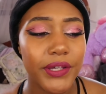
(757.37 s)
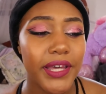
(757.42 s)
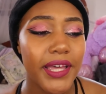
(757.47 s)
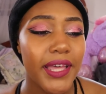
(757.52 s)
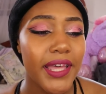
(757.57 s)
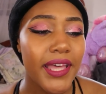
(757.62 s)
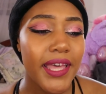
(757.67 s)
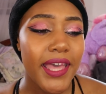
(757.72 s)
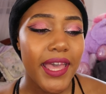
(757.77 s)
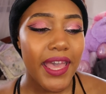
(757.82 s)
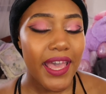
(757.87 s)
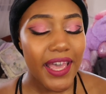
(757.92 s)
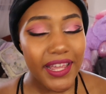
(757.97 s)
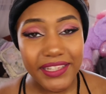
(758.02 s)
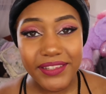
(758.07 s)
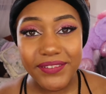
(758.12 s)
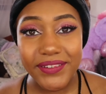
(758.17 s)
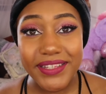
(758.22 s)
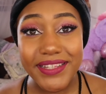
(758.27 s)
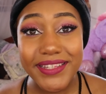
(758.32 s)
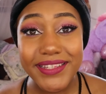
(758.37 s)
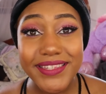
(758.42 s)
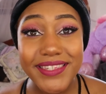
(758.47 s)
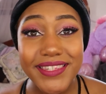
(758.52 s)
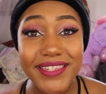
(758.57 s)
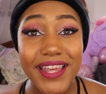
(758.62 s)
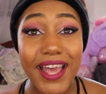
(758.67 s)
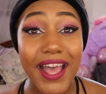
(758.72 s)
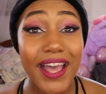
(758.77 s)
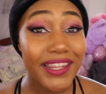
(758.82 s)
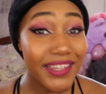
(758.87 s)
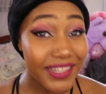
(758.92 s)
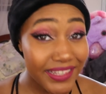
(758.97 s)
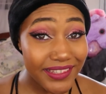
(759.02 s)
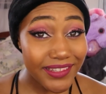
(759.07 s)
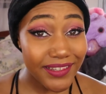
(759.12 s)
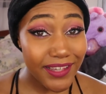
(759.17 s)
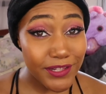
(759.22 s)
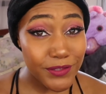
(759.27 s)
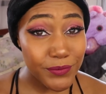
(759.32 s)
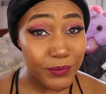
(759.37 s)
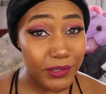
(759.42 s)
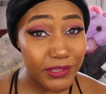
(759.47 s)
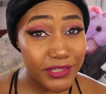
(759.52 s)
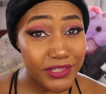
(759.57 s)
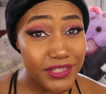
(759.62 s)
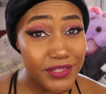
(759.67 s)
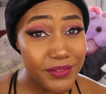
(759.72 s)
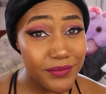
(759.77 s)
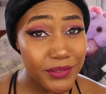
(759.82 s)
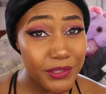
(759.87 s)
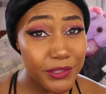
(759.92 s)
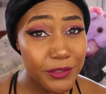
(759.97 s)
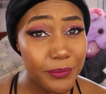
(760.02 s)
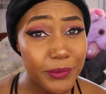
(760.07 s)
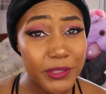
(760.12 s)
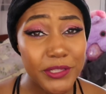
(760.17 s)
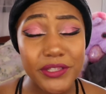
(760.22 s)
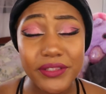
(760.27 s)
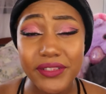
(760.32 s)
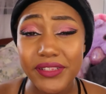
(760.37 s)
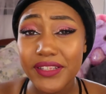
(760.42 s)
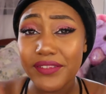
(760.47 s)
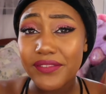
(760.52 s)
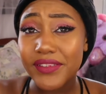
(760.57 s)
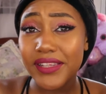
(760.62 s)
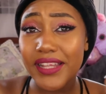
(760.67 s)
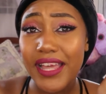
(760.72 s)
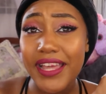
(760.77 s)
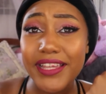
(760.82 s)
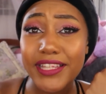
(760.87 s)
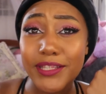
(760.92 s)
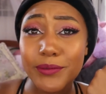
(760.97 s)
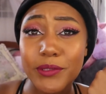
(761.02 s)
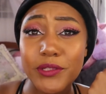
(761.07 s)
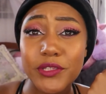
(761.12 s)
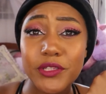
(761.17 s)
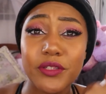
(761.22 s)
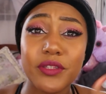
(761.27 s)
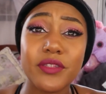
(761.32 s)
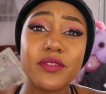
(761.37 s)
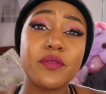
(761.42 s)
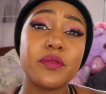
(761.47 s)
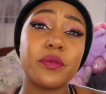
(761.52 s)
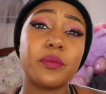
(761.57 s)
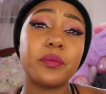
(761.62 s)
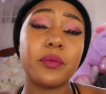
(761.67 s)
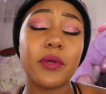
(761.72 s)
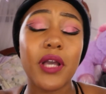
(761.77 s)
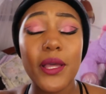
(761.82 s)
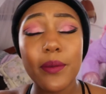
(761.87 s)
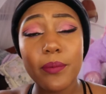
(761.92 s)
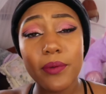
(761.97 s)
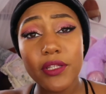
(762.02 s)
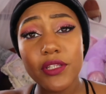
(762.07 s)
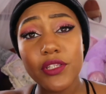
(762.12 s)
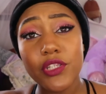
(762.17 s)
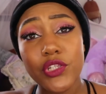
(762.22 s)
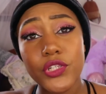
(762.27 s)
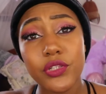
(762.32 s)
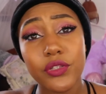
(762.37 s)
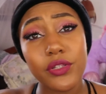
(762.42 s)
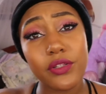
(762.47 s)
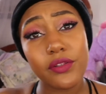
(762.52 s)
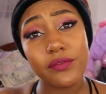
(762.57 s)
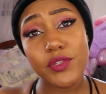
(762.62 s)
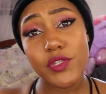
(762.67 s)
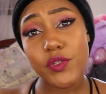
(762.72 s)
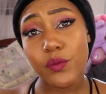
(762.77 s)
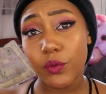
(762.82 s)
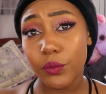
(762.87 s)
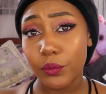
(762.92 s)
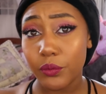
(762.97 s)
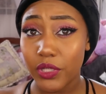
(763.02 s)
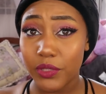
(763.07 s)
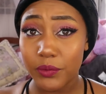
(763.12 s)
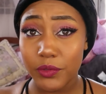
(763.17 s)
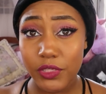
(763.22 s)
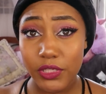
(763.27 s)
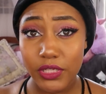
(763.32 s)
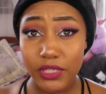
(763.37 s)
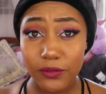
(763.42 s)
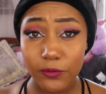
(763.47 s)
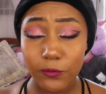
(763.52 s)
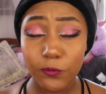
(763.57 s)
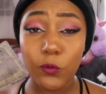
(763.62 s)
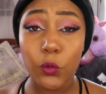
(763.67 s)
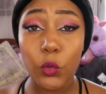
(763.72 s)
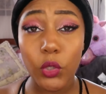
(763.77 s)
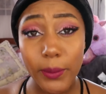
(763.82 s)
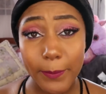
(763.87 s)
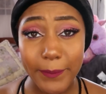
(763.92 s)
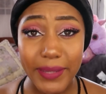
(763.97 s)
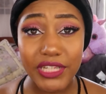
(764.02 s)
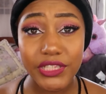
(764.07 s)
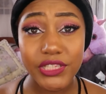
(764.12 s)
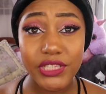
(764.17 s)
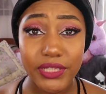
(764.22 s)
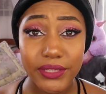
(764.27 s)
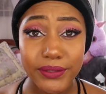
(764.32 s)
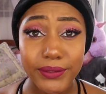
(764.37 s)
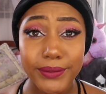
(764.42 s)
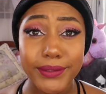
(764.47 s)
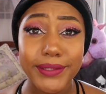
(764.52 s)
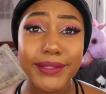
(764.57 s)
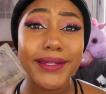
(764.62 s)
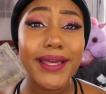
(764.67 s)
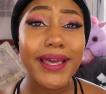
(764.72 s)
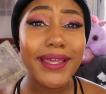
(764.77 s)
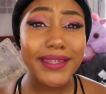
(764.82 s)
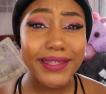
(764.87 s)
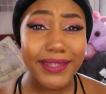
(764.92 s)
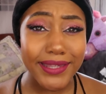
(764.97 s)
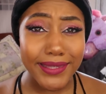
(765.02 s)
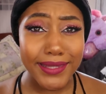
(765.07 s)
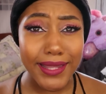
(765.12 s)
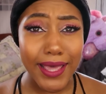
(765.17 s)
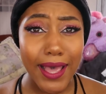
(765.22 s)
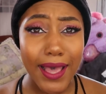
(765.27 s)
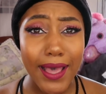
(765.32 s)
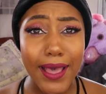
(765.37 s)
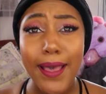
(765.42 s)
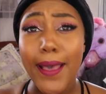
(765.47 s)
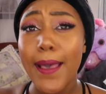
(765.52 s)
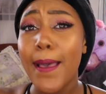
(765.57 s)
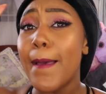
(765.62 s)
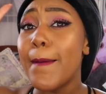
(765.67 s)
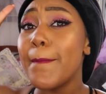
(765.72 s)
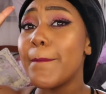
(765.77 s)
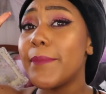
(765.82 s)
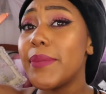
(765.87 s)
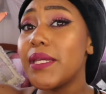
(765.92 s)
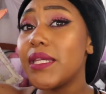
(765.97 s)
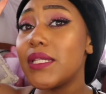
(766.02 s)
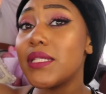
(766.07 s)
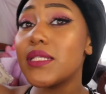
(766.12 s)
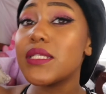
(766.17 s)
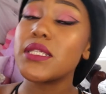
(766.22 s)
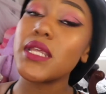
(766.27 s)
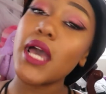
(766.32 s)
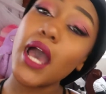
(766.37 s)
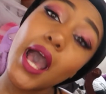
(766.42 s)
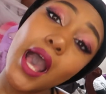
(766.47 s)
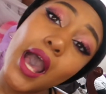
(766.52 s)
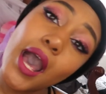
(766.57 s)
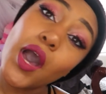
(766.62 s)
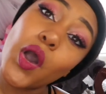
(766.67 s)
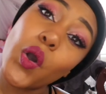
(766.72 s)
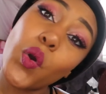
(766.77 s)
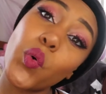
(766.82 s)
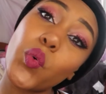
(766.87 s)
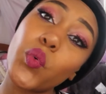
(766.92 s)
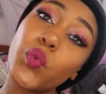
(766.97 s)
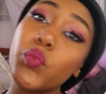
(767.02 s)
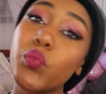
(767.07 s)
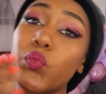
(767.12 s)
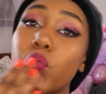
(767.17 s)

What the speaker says: Anyways, thank you guys for watching this video. Make sure to leave a like, make sure to hit the subscribe button to show you love and support my channel. And other than that, peace out.